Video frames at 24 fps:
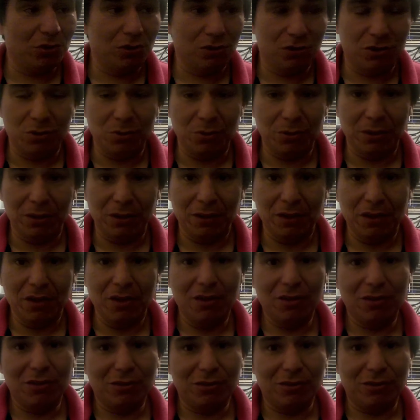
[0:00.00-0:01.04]
doing?
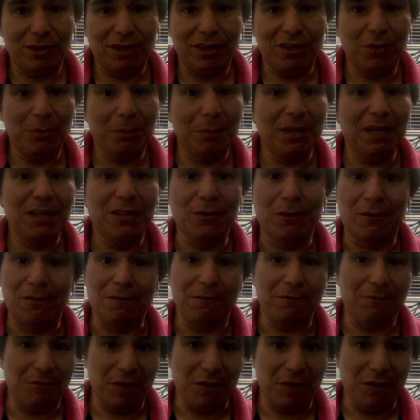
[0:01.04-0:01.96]
Trying to be their